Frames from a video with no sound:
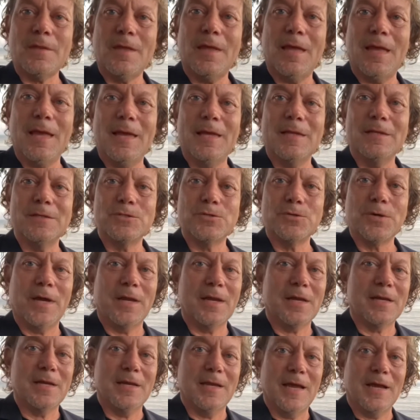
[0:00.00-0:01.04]
and try to
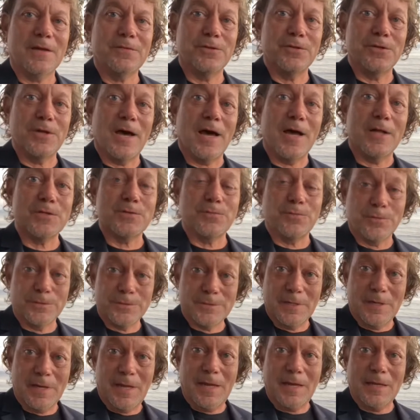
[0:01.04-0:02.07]
connect the dots for
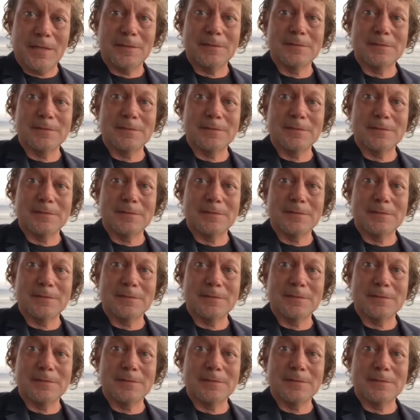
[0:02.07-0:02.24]
today.